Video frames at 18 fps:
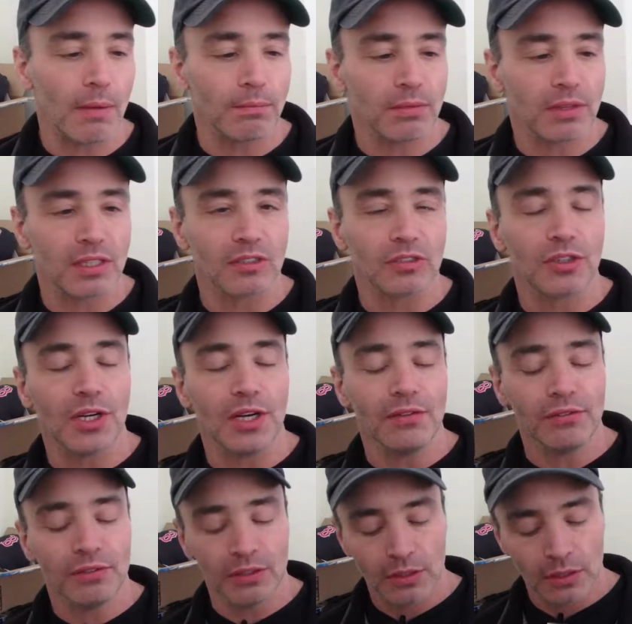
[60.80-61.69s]
trying to pop
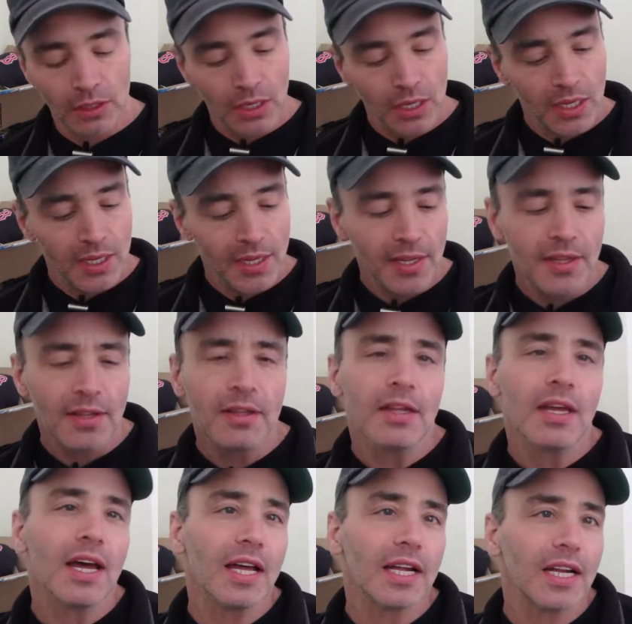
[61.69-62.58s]
things off.
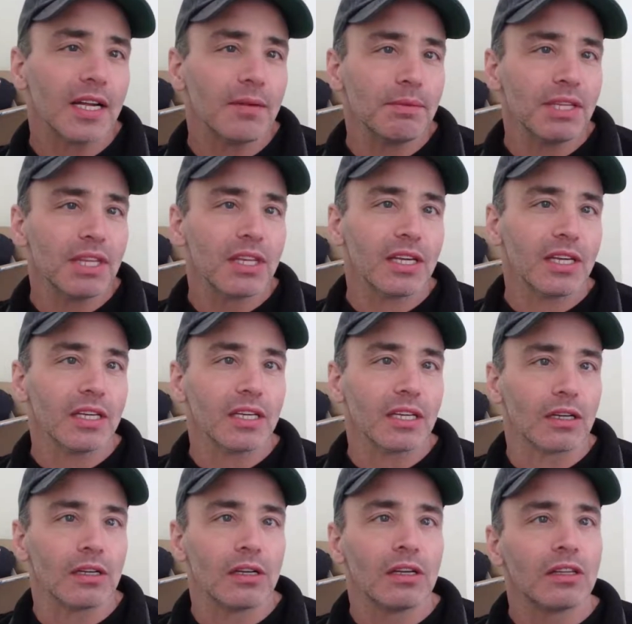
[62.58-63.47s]
That got
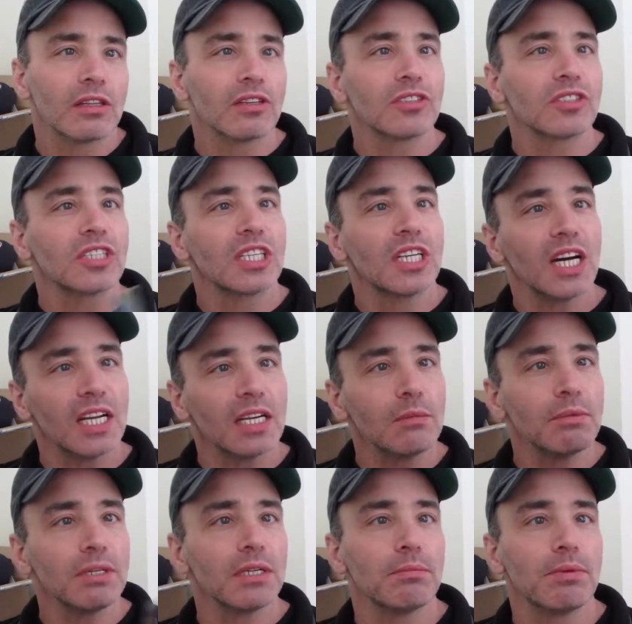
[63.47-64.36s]
me thinking,
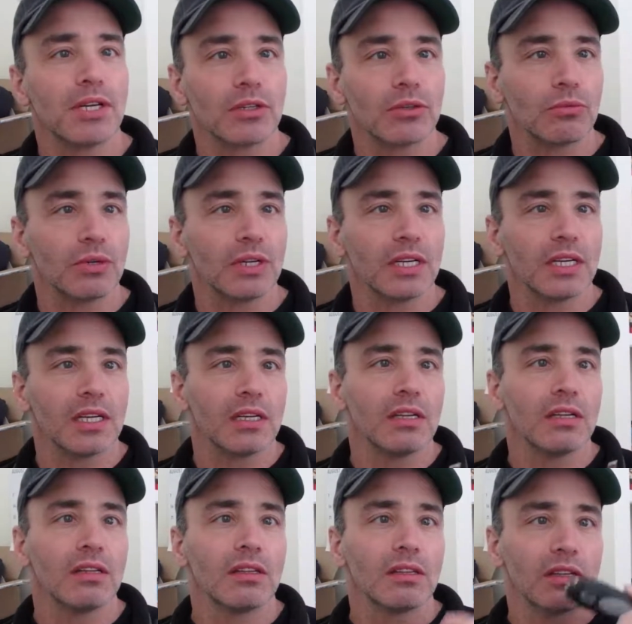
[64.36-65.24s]
there's got to be a better
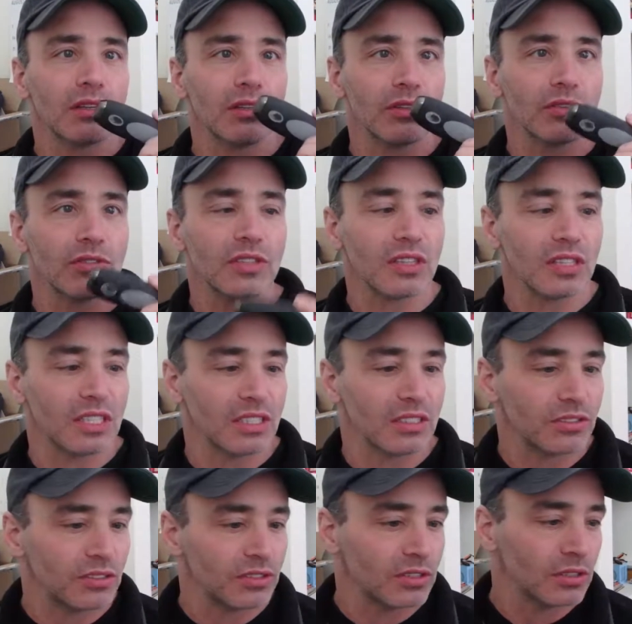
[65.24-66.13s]
way than
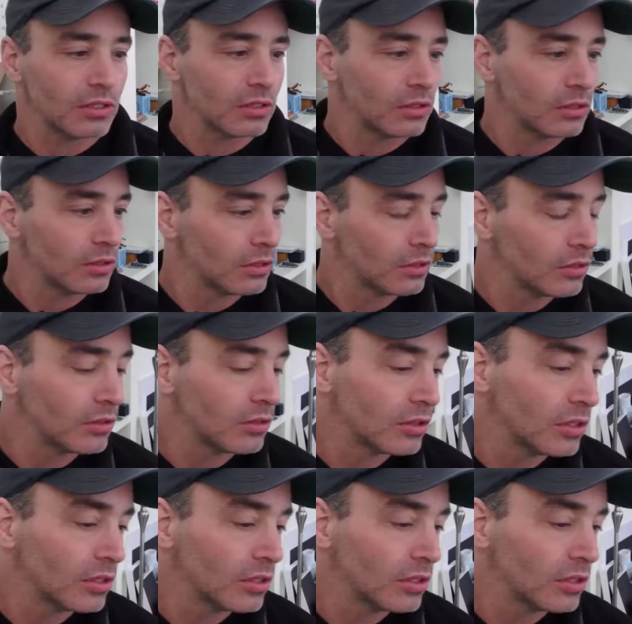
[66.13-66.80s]
using this.